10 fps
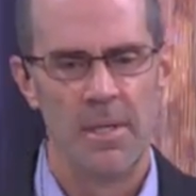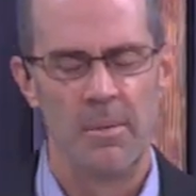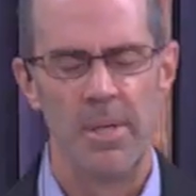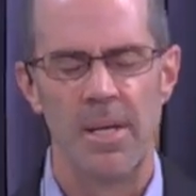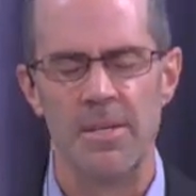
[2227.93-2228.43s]

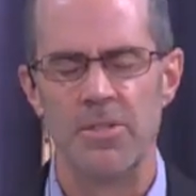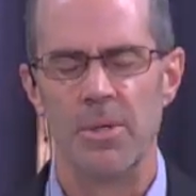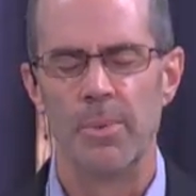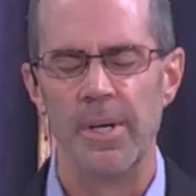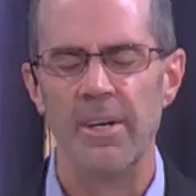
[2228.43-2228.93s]
because you're
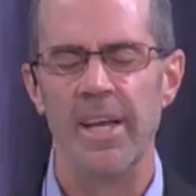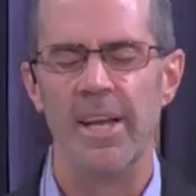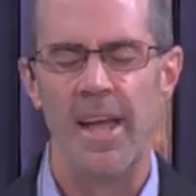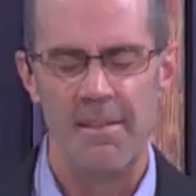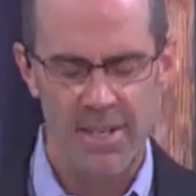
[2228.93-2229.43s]
weary
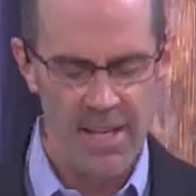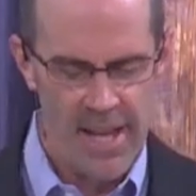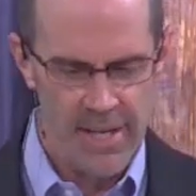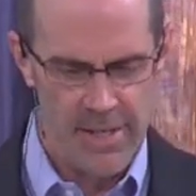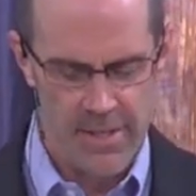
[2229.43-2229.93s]
and heavy
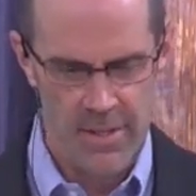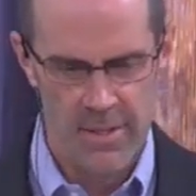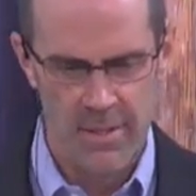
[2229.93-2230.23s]
laden